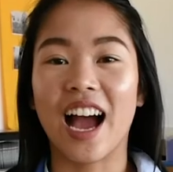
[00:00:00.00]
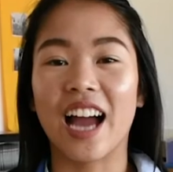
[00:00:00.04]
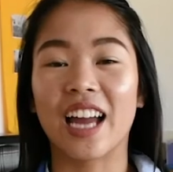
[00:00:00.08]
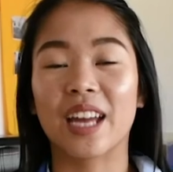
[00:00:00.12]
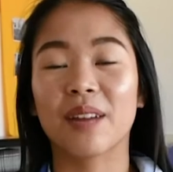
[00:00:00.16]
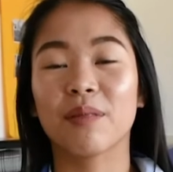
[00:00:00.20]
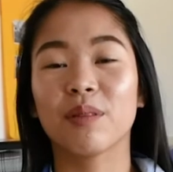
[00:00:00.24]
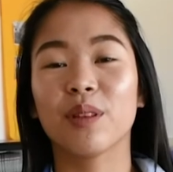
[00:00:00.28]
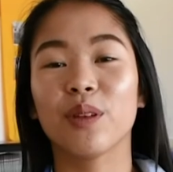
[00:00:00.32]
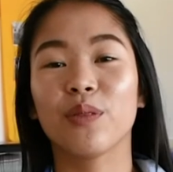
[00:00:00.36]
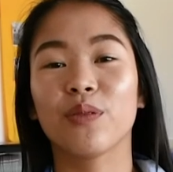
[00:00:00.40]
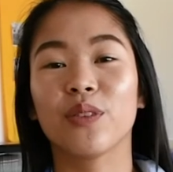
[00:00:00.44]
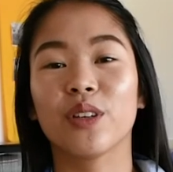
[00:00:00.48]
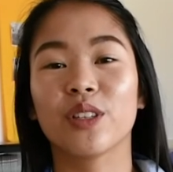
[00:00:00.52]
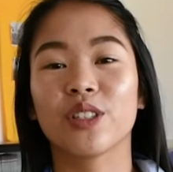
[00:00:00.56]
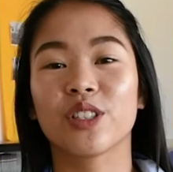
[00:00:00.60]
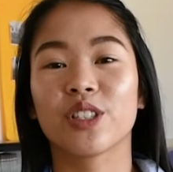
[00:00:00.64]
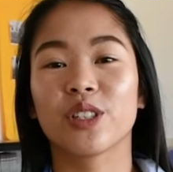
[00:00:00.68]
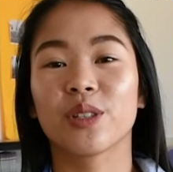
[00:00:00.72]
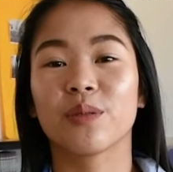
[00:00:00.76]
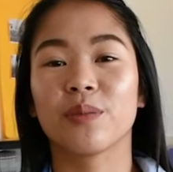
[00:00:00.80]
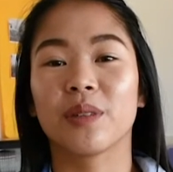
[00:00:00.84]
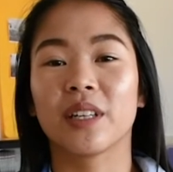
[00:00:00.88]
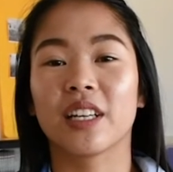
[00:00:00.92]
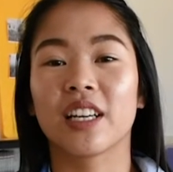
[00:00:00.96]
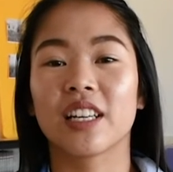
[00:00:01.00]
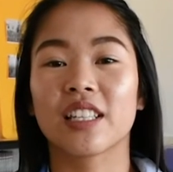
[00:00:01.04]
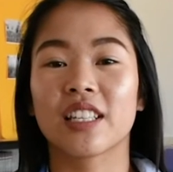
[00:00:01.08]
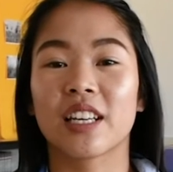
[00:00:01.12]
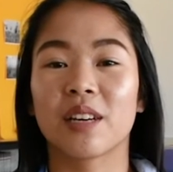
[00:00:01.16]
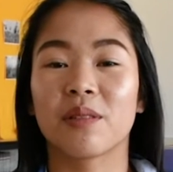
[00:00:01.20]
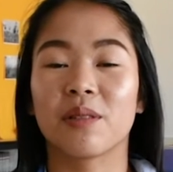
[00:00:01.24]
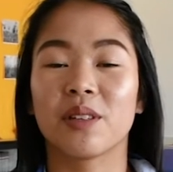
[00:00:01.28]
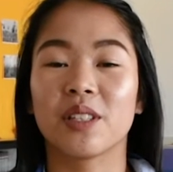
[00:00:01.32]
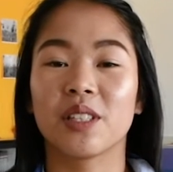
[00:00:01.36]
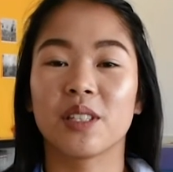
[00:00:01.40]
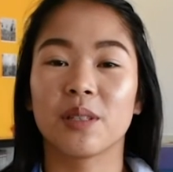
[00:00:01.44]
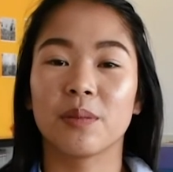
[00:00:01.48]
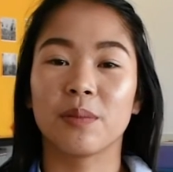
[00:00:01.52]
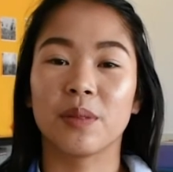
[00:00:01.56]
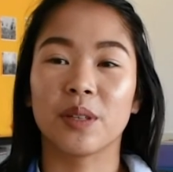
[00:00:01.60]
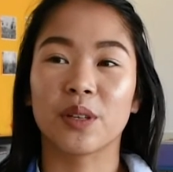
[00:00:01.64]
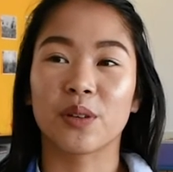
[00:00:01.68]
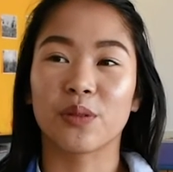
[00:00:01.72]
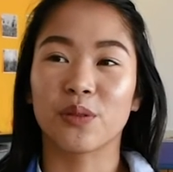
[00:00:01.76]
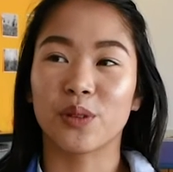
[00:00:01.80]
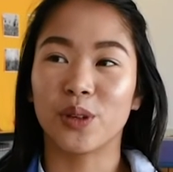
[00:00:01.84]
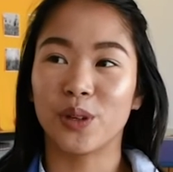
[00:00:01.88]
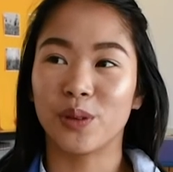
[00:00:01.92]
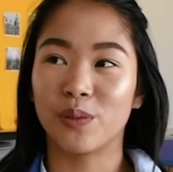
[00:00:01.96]
I am the future because I want to be
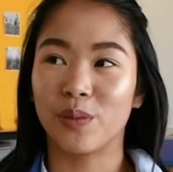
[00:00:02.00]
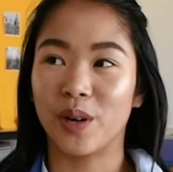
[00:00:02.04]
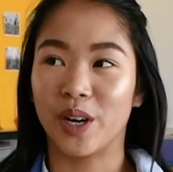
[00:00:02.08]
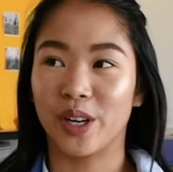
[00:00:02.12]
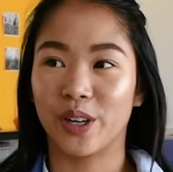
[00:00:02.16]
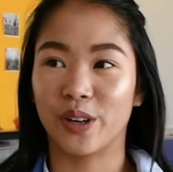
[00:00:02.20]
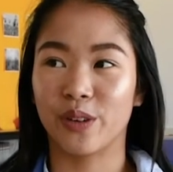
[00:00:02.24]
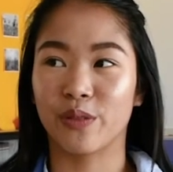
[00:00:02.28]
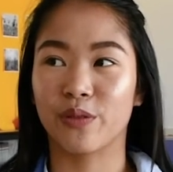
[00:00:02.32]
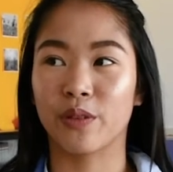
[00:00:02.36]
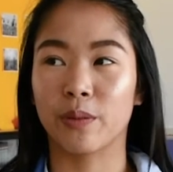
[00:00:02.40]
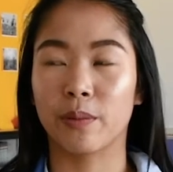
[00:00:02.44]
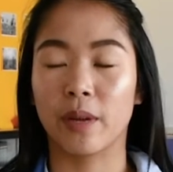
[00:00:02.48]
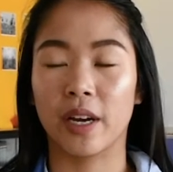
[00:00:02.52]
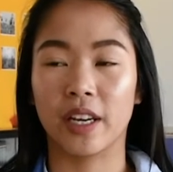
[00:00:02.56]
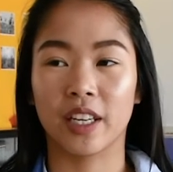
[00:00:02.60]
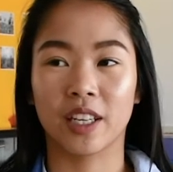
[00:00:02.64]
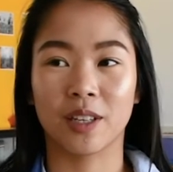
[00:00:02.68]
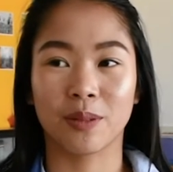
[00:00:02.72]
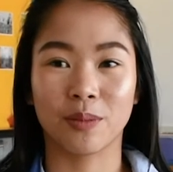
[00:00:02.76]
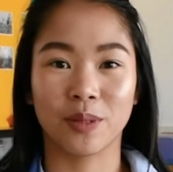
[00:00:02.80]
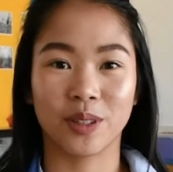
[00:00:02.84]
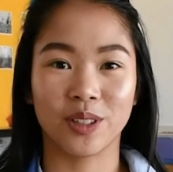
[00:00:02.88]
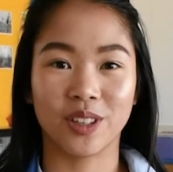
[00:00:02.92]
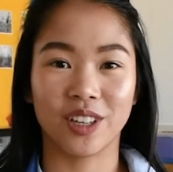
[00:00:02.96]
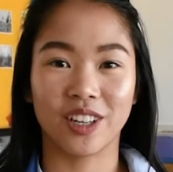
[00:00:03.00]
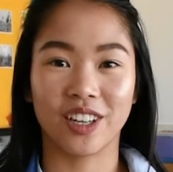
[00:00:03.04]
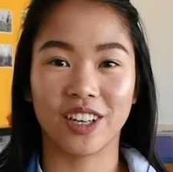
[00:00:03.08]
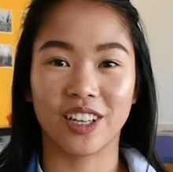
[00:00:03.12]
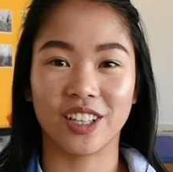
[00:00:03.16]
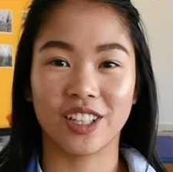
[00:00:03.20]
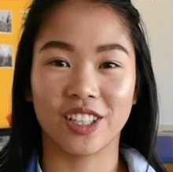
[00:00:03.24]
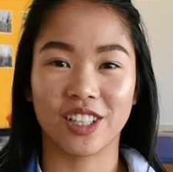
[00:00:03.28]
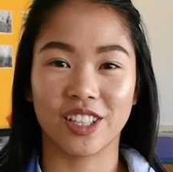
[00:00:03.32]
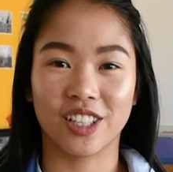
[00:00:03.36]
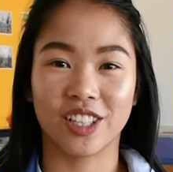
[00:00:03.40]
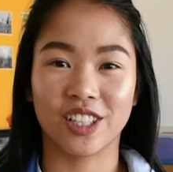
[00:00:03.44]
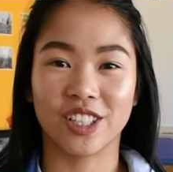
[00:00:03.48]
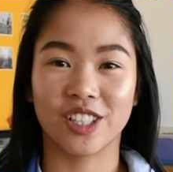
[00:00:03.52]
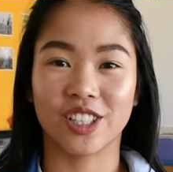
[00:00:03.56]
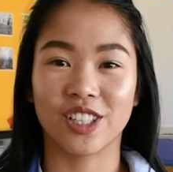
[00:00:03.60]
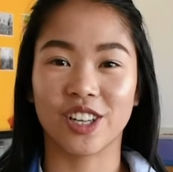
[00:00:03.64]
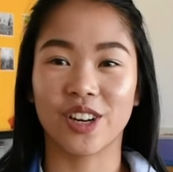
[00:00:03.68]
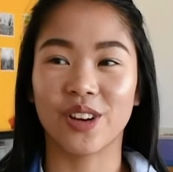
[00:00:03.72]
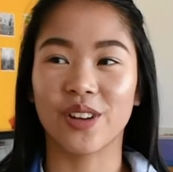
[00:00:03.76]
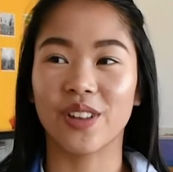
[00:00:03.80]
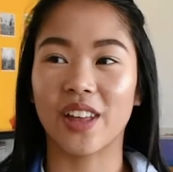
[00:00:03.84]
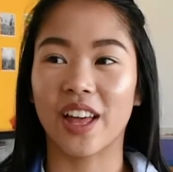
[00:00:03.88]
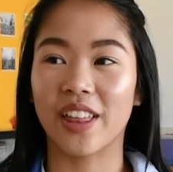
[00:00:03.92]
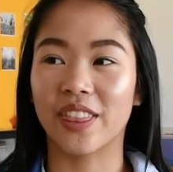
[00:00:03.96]
a role model for my community to
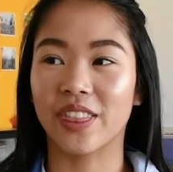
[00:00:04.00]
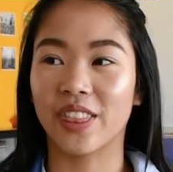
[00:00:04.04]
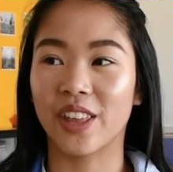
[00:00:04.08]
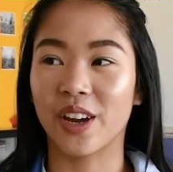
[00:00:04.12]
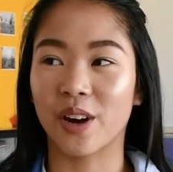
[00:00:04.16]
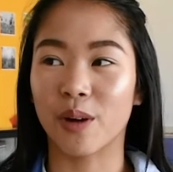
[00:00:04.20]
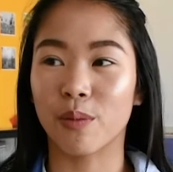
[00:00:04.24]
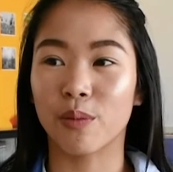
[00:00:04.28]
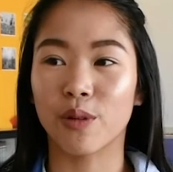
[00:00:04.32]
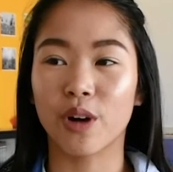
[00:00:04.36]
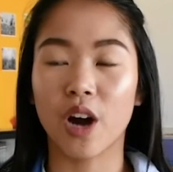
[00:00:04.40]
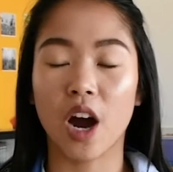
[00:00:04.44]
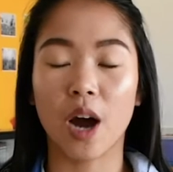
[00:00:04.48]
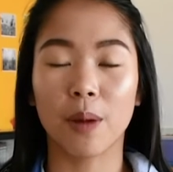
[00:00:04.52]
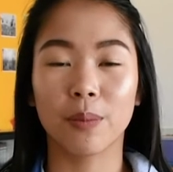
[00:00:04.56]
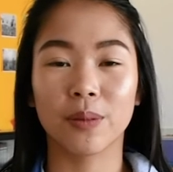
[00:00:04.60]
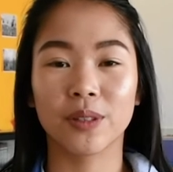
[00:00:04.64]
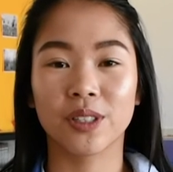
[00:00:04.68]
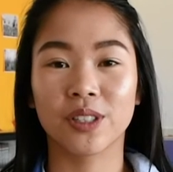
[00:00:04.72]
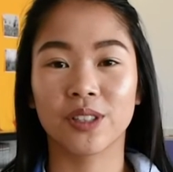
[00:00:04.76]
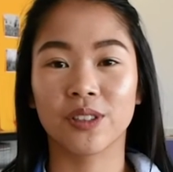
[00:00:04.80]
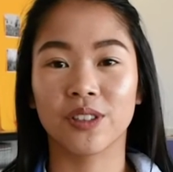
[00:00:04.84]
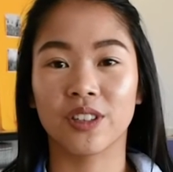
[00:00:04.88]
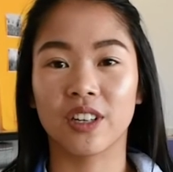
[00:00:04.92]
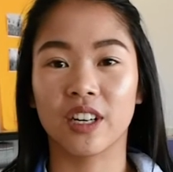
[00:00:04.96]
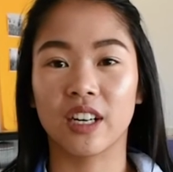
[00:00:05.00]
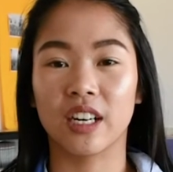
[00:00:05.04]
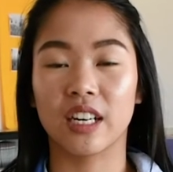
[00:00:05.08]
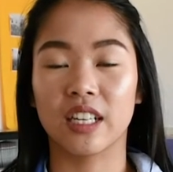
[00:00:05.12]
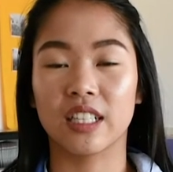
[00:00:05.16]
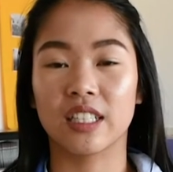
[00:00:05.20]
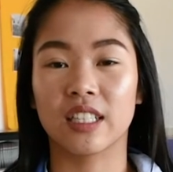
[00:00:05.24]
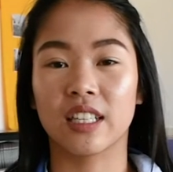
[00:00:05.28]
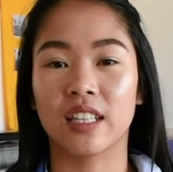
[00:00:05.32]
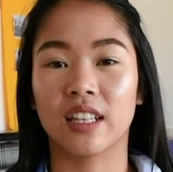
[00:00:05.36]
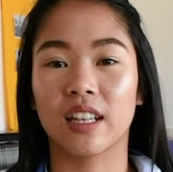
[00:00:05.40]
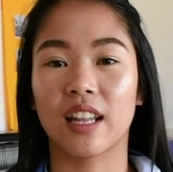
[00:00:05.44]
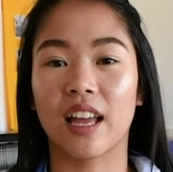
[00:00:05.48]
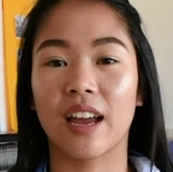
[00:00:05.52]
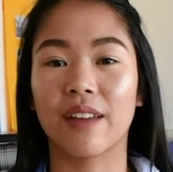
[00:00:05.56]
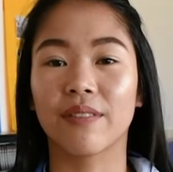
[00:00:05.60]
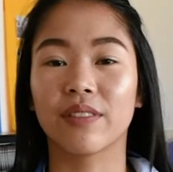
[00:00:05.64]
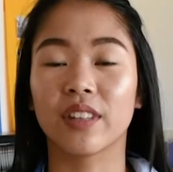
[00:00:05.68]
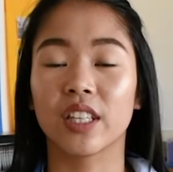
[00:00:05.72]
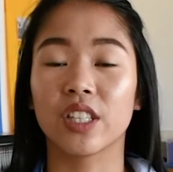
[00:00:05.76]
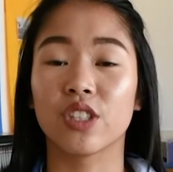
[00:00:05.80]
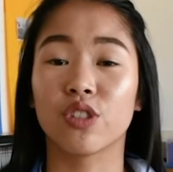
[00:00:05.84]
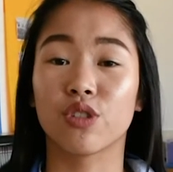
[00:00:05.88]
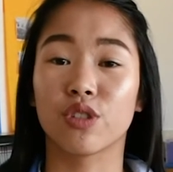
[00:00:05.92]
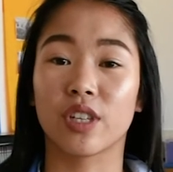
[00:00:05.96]
show that there are more opportunities in life
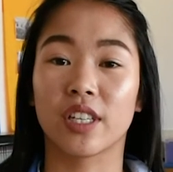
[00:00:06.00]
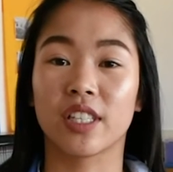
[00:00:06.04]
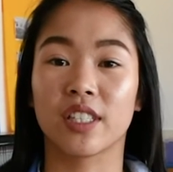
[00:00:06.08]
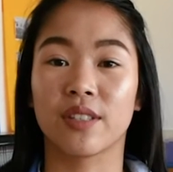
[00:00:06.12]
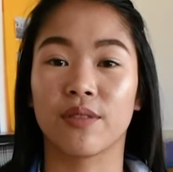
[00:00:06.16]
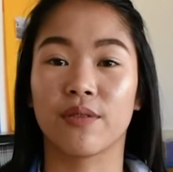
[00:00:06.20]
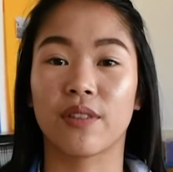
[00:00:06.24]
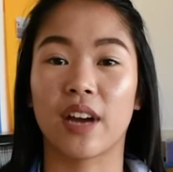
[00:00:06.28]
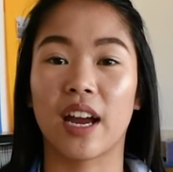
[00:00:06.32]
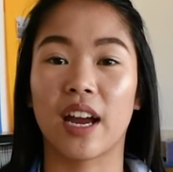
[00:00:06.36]
than drugs and